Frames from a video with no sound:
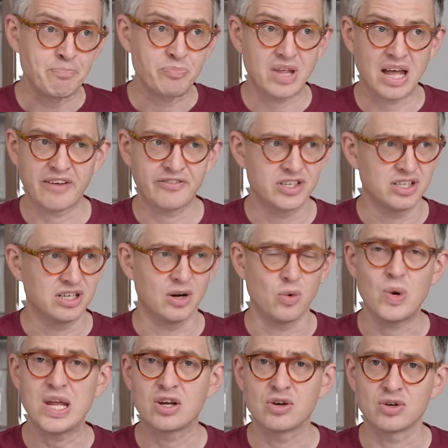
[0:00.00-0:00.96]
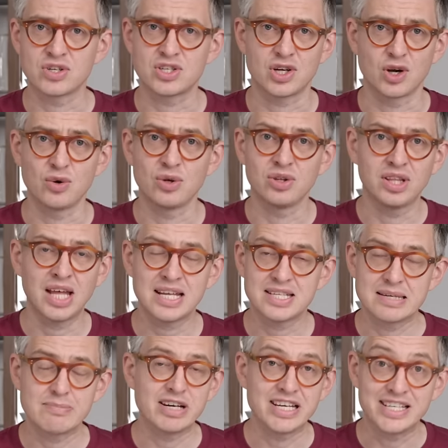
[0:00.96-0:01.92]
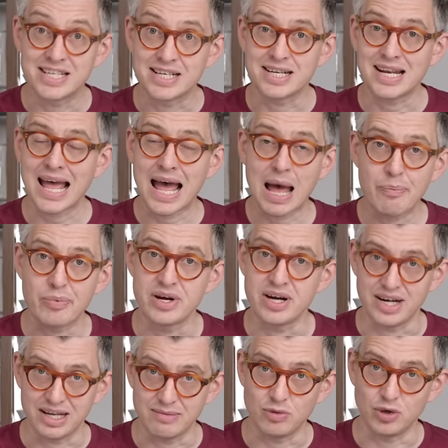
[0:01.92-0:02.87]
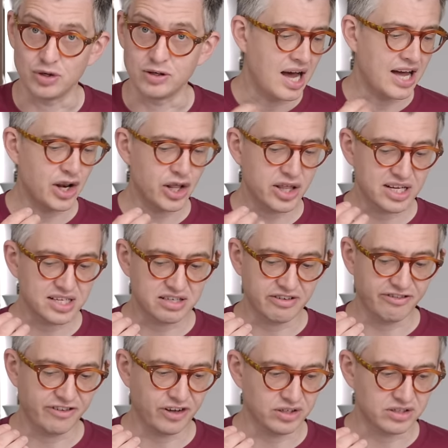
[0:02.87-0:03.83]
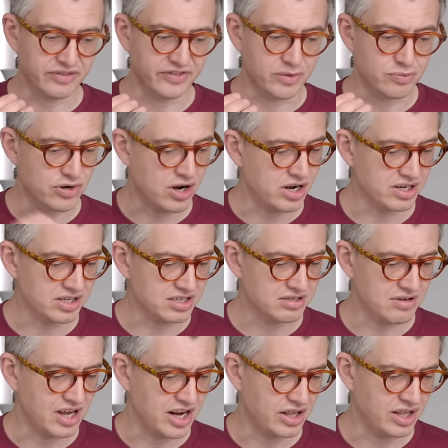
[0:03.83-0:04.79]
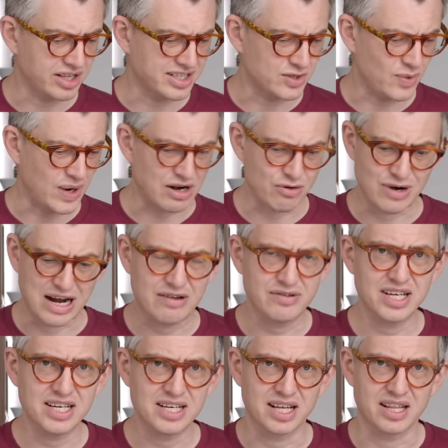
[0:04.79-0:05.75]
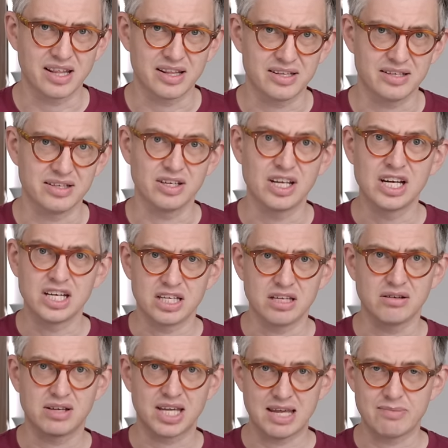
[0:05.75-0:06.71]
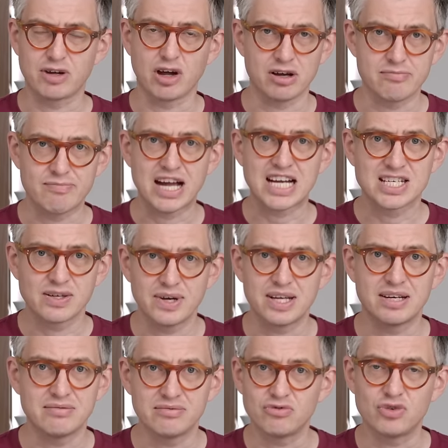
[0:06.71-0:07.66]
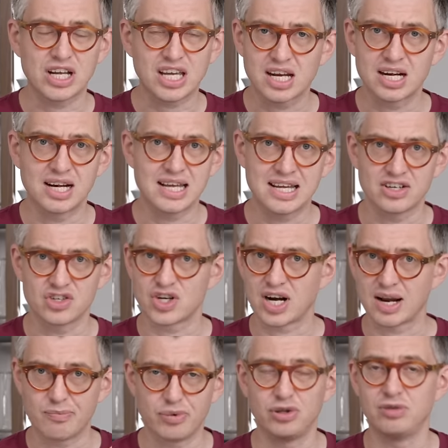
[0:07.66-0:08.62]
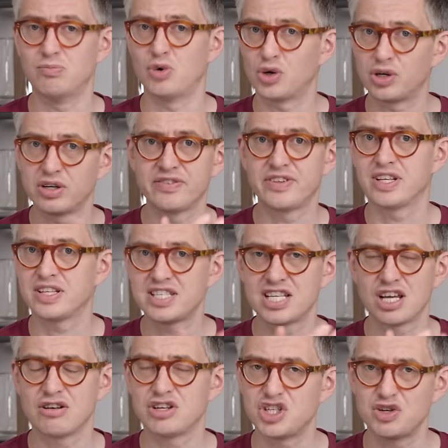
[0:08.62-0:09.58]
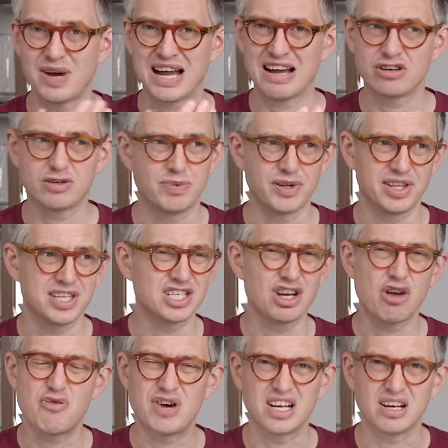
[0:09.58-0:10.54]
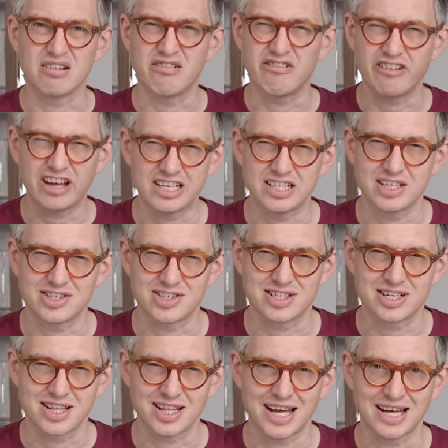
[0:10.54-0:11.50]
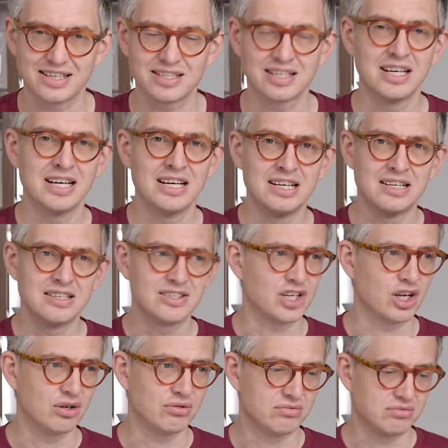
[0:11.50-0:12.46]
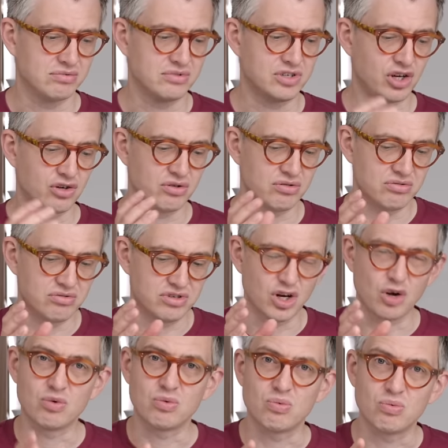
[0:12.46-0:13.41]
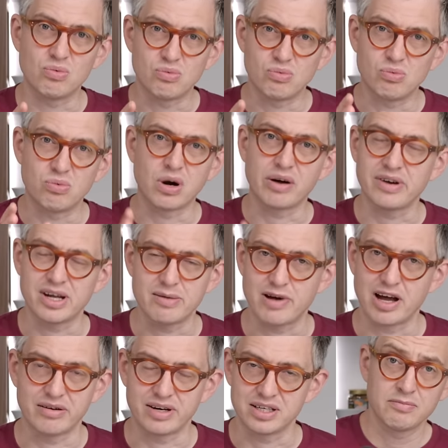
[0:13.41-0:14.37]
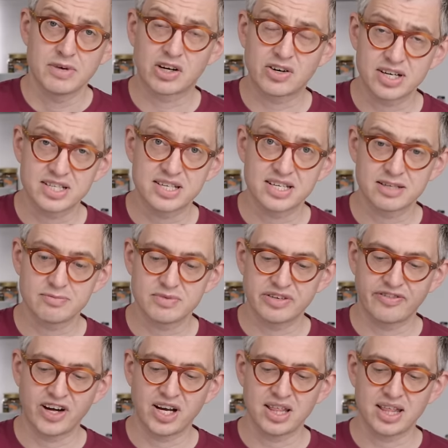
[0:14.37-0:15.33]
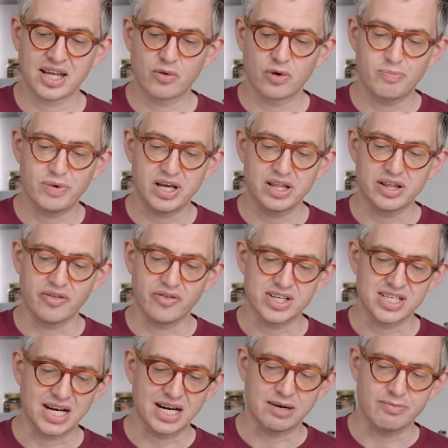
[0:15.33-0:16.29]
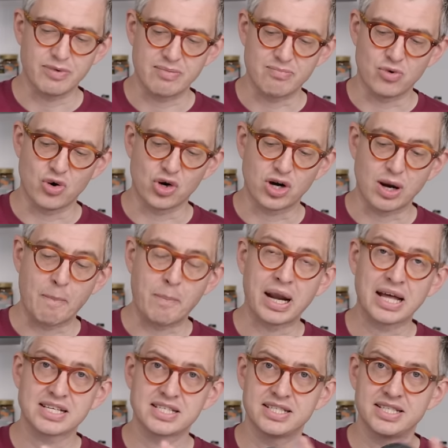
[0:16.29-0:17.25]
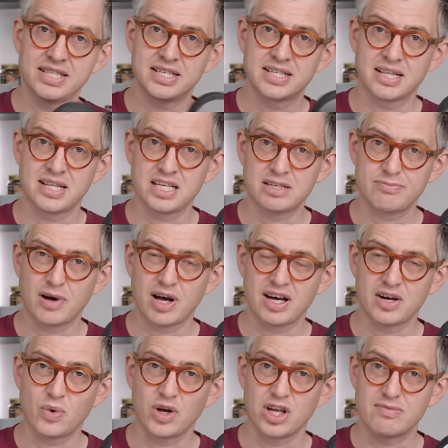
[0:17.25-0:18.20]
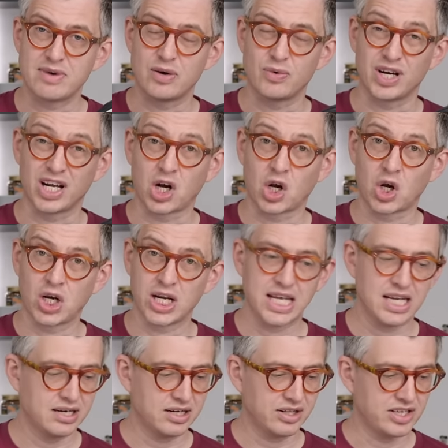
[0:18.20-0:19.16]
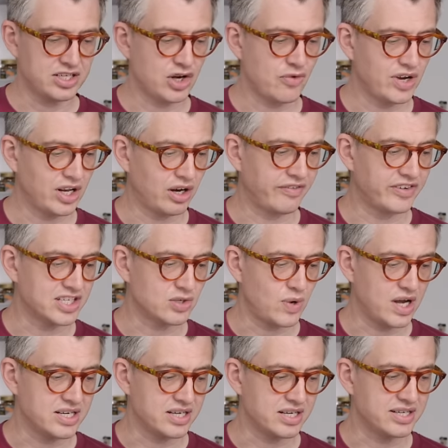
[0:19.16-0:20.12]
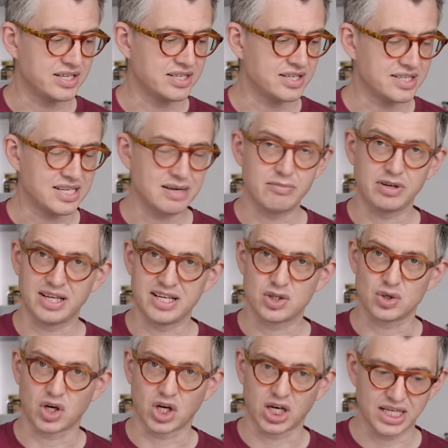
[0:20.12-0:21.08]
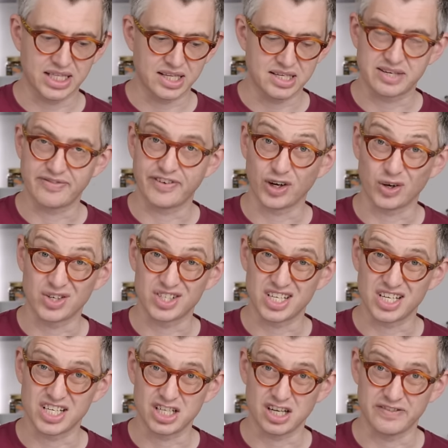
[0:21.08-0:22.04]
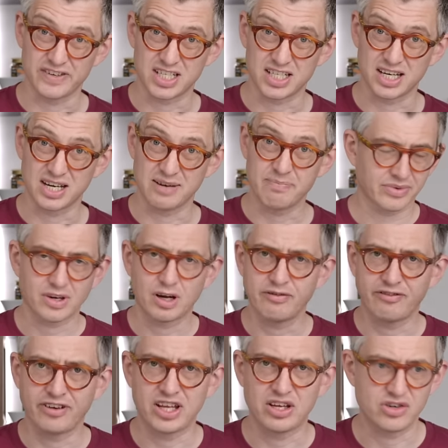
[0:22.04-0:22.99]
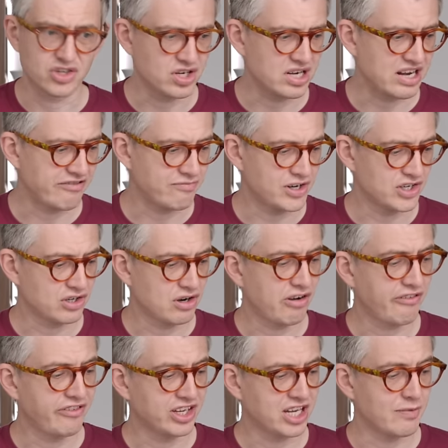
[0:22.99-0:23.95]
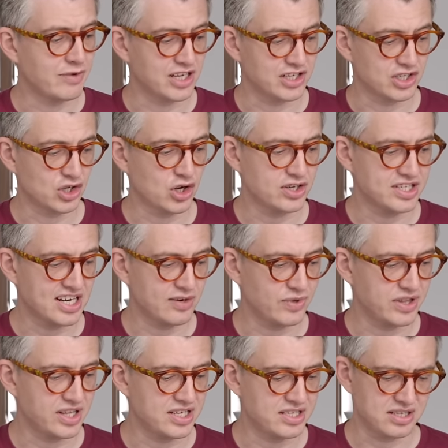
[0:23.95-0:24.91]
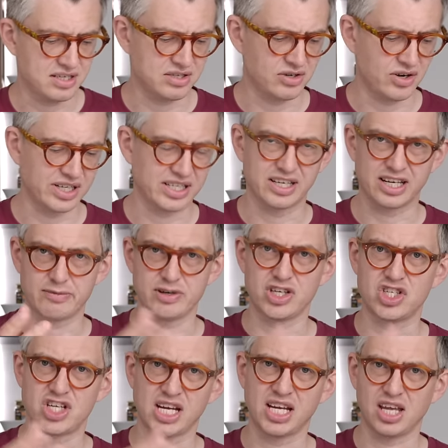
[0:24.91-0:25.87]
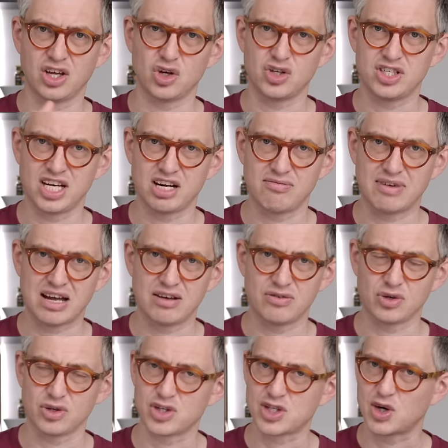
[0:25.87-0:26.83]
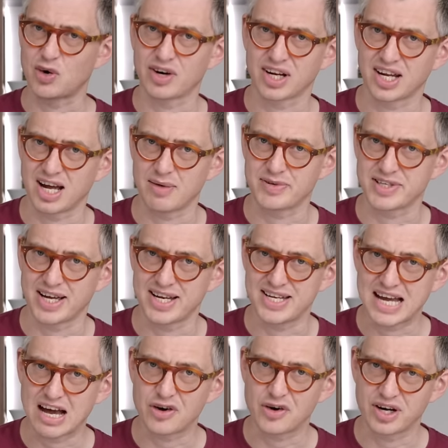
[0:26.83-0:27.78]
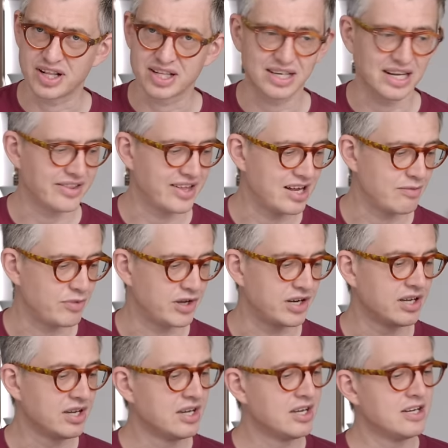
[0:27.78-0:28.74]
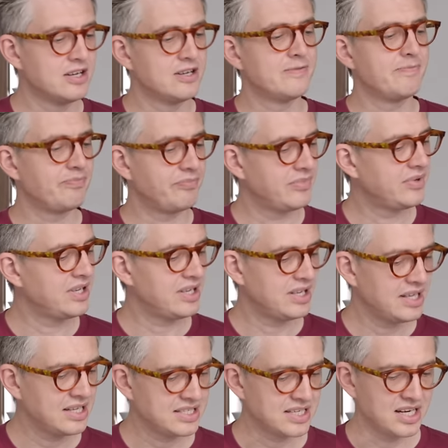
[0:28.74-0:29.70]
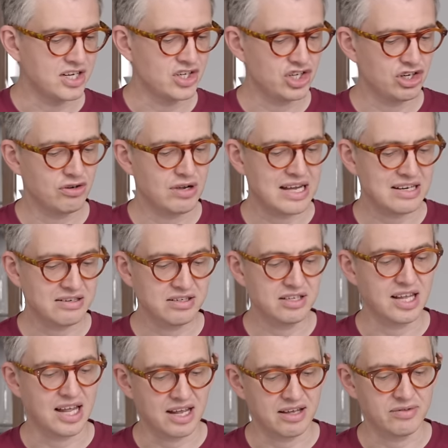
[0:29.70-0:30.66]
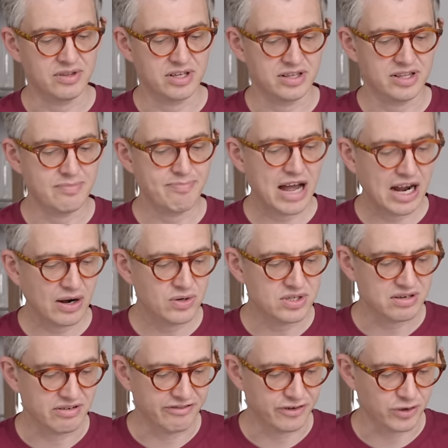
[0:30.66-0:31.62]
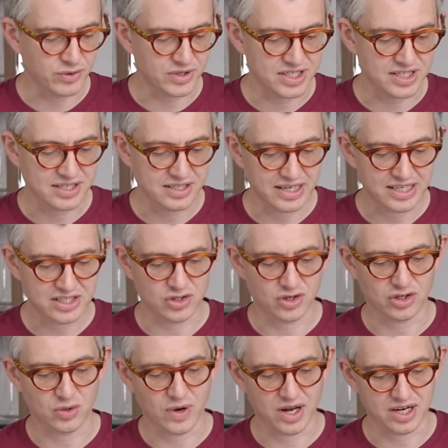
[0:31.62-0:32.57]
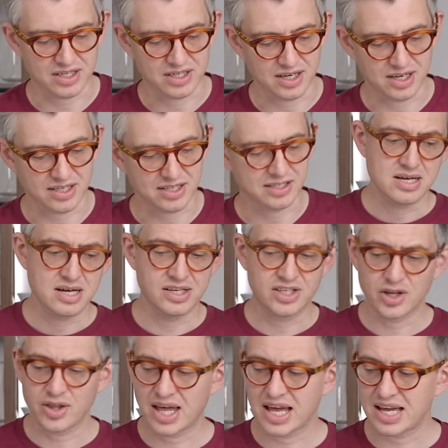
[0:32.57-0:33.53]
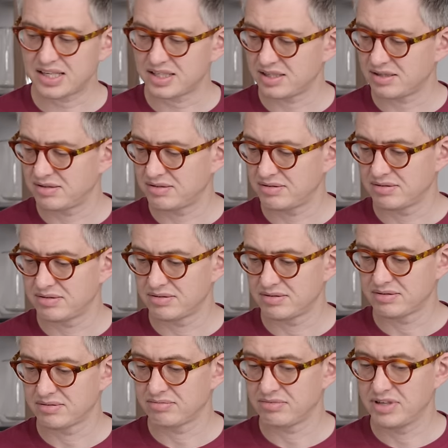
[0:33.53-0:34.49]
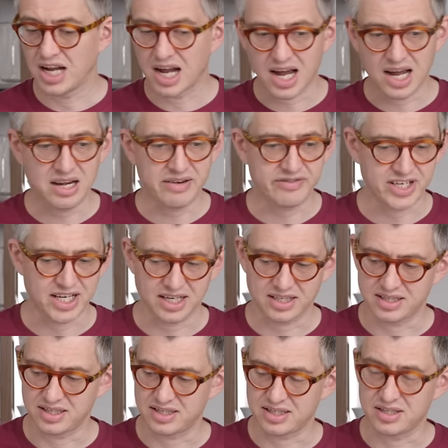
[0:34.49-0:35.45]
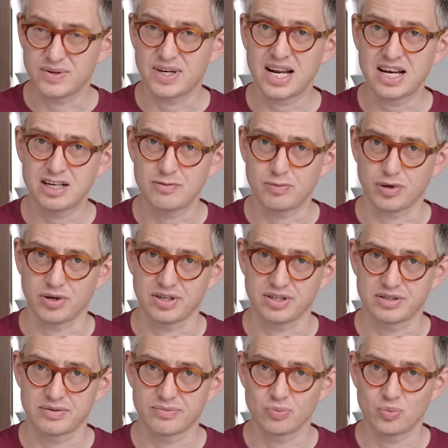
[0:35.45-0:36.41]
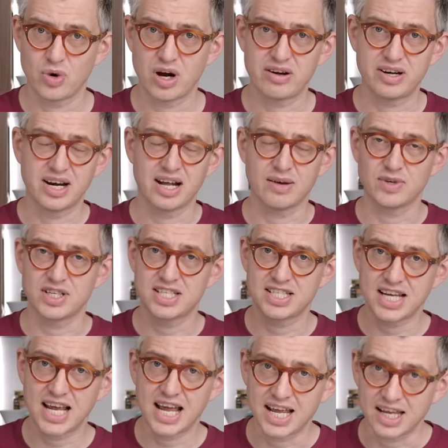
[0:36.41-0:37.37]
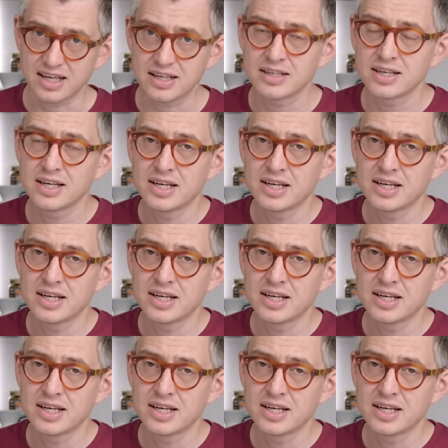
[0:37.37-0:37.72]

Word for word: after a week or so, that simply didn't happen anymore. I don't think it's a fault of the product. I don't think there's a way around it other than you keep going back to it regularly and trying to pull more of the CO2 out, but there's no real advantage to that. So, so don't worry about it. My criticisms, if anything, would be that there's a little bit more complexity to this part where you might want to clean. There's no real obvious way to disassemble this or clean this if it got dirty over time. Hopefully you shouldn't have much coffee coming into contact with this. It's not like you're going to be shaking your tin around or storing it upside down or anything like that, but it's an issue. And yeah, the, the backwards and forwards is not quite as nice. And so that kind of takes us to an end point, wherein I would say,